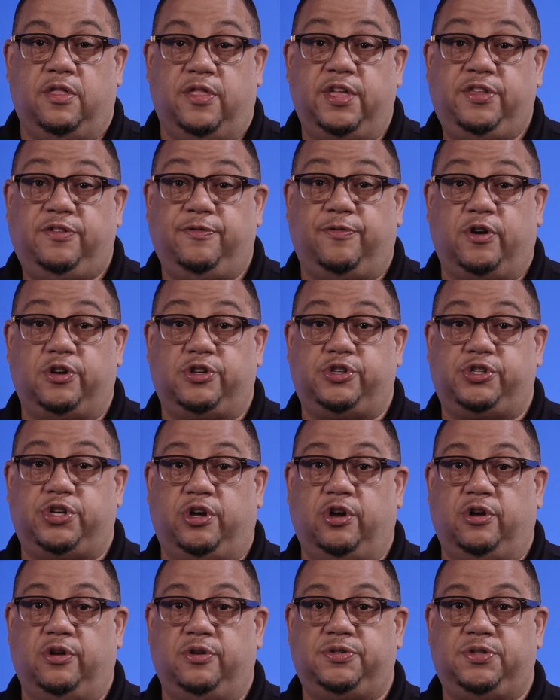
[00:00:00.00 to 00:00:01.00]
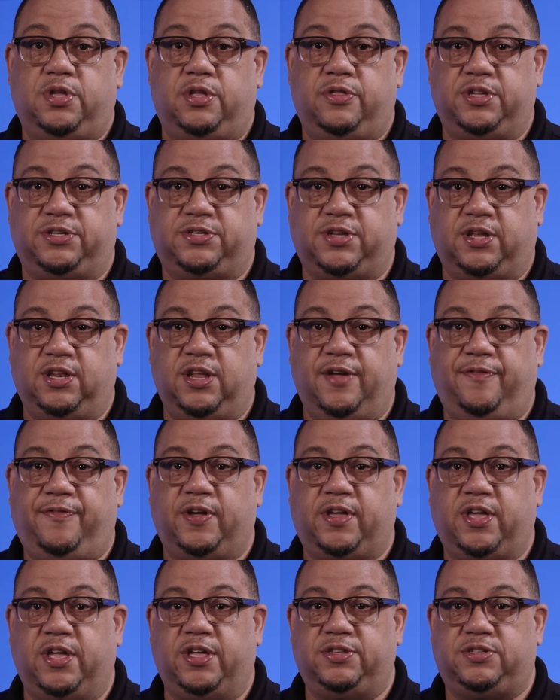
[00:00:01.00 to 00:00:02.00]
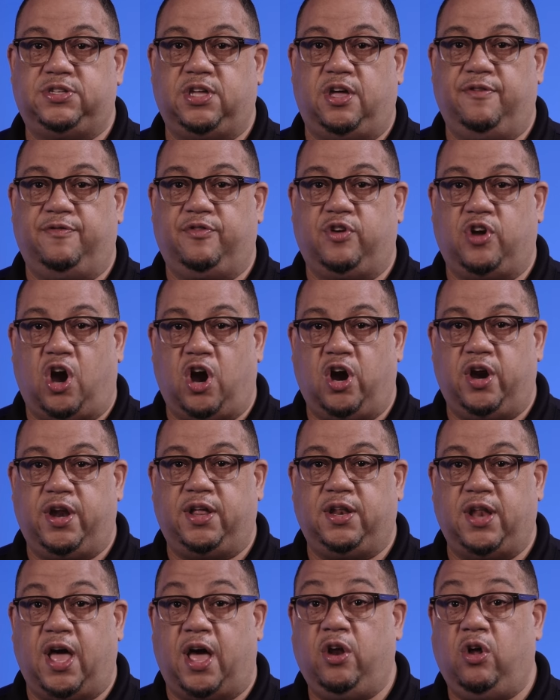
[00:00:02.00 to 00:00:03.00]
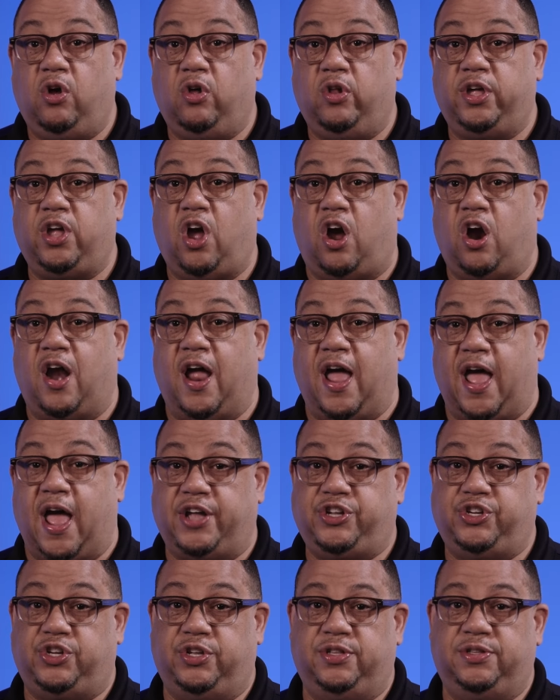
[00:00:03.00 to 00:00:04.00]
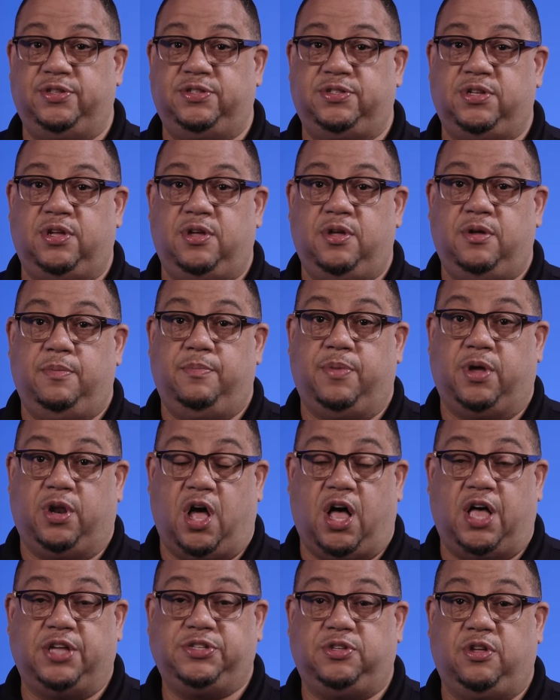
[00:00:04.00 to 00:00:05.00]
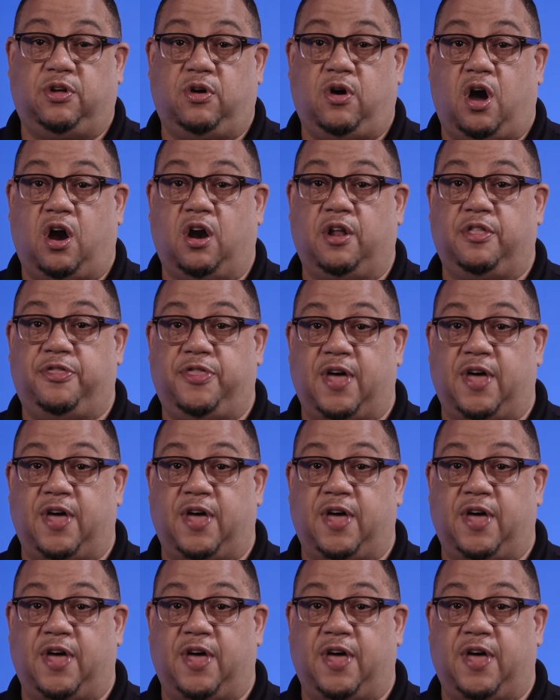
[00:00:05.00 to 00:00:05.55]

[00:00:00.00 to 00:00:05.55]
This verse shows the significance of guarding not only our actions, but also our